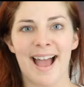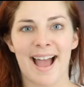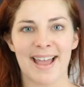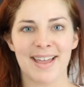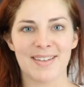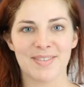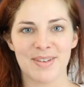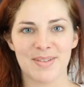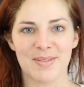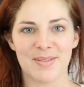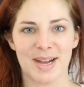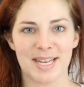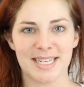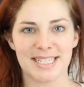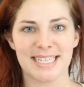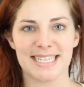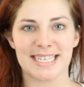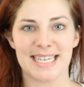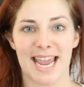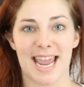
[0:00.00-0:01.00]
Hi everyone,
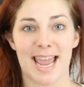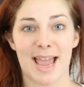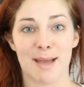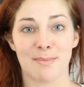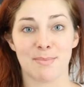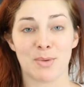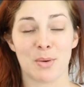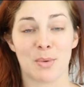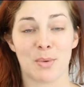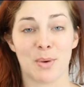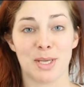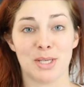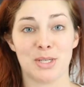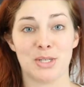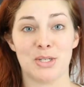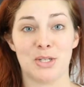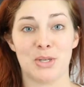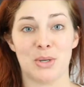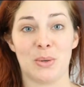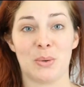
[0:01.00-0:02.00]
today I'm going
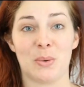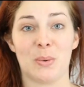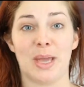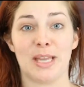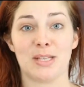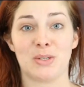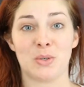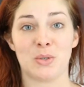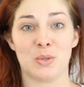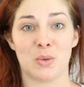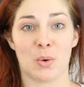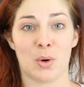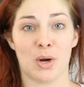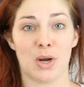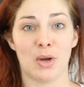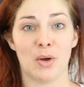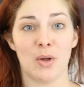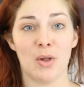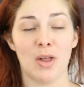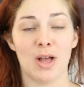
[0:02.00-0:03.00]
to do a
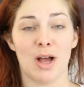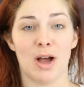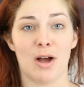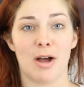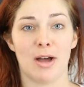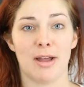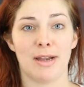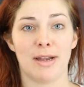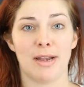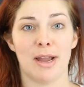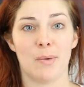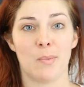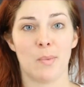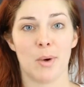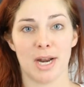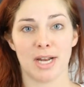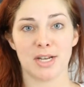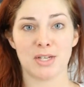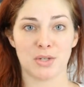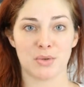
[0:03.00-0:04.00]
tutorial on
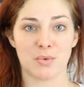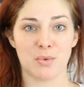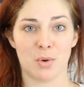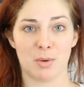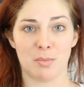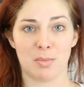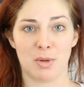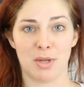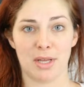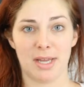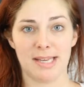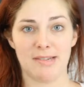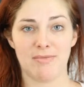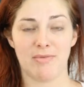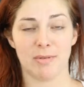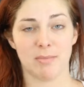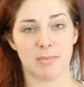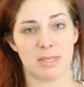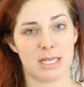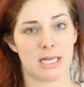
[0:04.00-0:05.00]
what I do normally
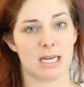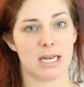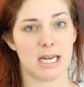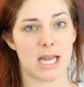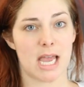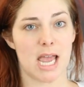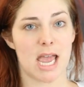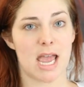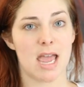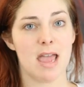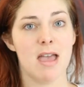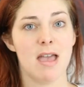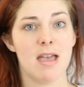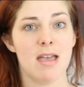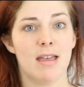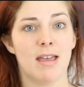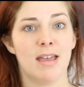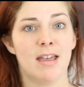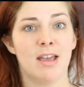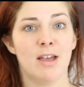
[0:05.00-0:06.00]
from day to day
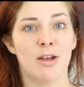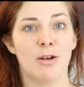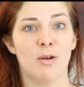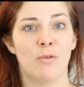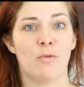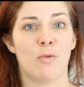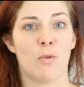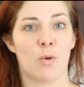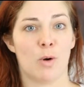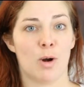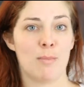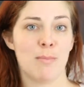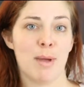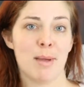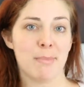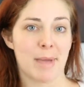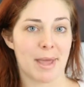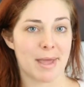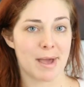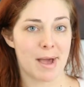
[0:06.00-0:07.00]
for my
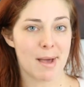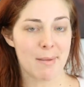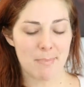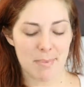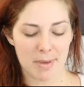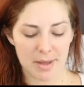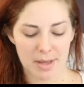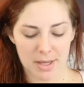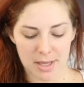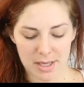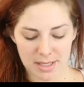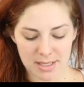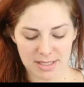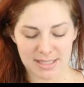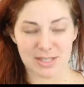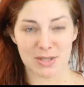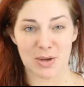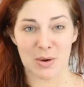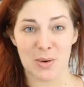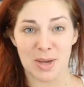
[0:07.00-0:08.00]
makeup.
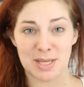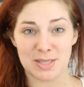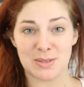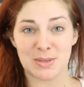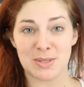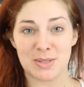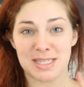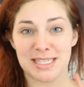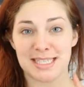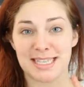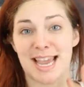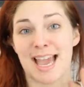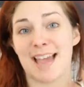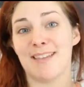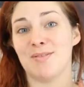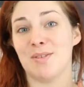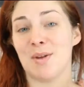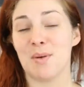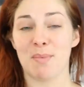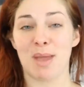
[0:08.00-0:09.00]
So as you can see, I
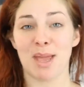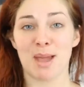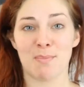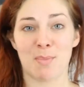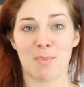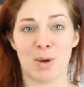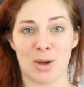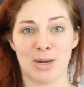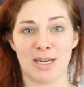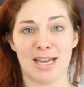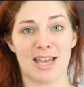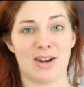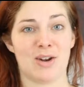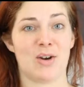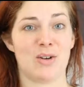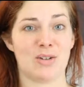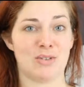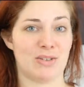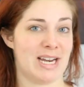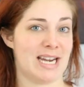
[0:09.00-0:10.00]
have no makeup on at
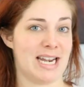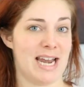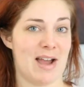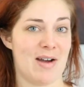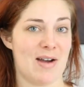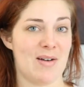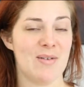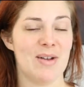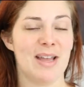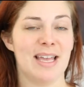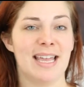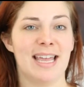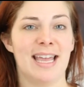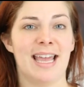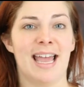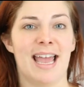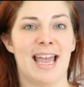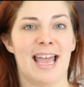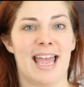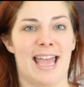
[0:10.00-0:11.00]
all right now
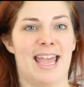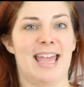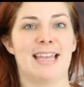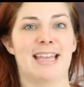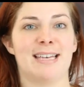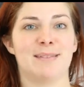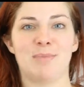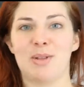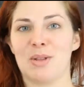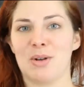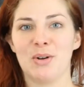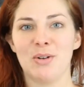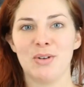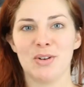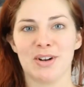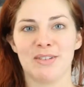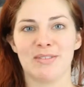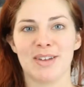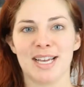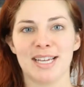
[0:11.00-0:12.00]
and I'm a little
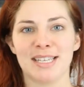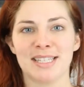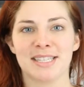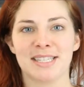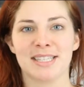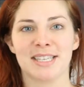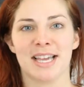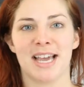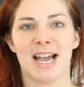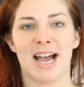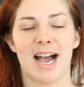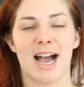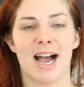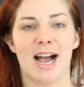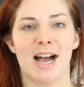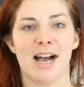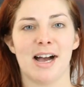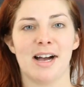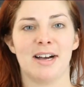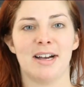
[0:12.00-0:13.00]
nervous.
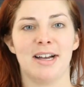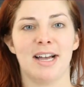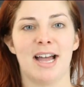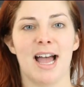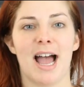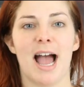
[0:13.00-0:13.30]
I